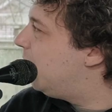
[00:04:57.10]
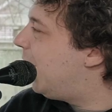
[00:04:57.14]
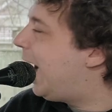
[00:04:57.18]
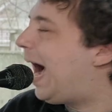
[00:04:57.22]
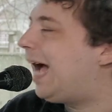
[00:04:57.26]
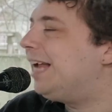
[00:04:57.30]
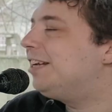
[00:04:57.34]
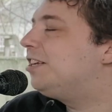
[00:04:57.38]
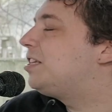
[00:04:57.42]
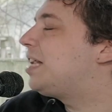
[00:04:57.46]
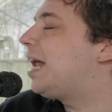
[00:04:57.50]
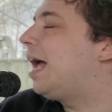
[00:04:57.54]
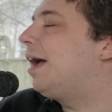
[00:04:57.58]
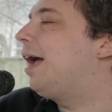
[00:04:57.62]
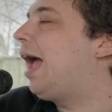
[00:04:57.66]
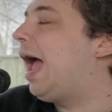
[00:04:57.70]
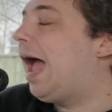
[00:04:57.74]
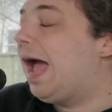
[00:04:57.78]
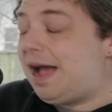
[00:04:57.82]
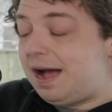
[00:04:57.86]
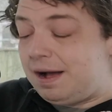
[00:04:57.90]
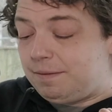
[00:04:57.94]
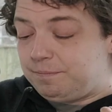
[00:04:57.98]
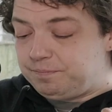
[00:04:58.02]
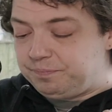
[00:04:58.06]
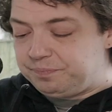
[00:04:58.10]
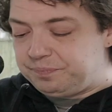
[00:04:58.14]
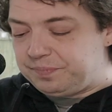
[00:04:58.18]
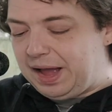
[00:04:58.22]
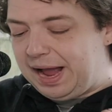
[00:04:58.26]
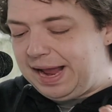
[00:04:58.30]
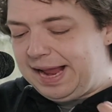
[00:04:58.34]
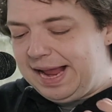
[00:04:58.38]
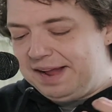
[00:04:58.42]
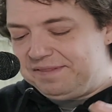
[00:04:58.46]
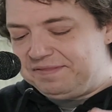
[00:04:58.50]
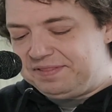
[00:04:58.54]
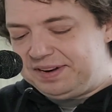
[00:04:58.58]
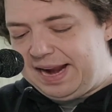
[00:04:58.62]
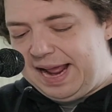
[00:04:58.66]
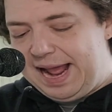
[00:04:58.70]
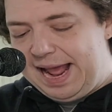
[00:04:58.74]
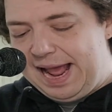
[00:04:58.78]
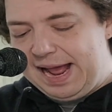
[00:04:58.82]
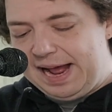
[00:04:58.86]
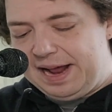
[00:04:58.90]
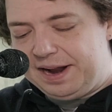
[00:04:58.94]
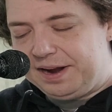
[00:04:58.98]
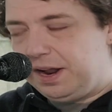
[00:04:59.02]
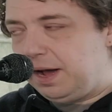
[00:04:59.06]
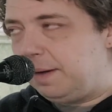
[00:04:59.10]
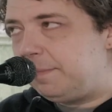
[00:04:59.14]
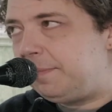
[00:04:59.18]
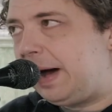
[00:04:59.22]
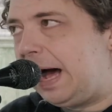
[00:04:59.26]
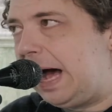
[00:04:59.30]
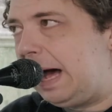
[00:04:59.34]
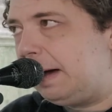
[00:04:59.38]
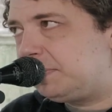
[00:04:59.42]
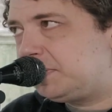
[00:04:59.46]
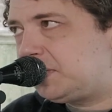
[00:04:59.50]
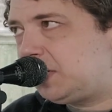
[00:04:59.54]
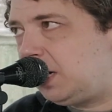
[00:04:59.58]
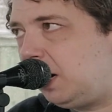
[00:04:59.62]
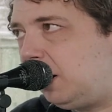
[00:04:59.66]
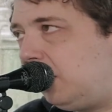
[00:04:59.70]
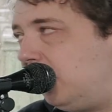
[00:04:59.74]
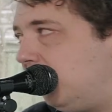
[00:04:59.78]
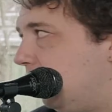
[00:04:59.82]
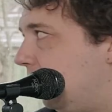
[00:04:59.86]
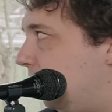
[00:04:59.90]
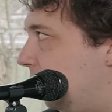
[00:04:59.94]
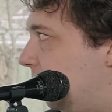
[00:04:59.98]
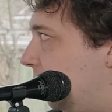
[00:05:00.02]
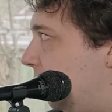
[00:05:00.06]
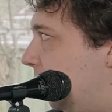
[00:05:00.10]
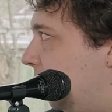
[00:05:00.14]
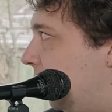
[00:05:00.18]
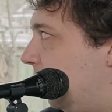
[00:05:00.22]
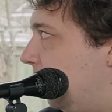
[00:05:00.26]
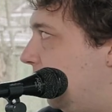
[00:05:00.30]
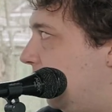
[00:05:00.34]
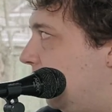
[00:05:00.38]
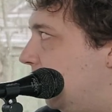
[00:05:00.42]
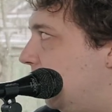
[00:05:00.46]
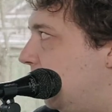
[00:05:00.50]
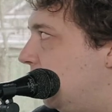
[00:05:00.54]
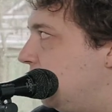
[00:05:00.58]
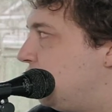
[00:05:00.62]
I just, I, I, I haven't had a Pop-Tart right.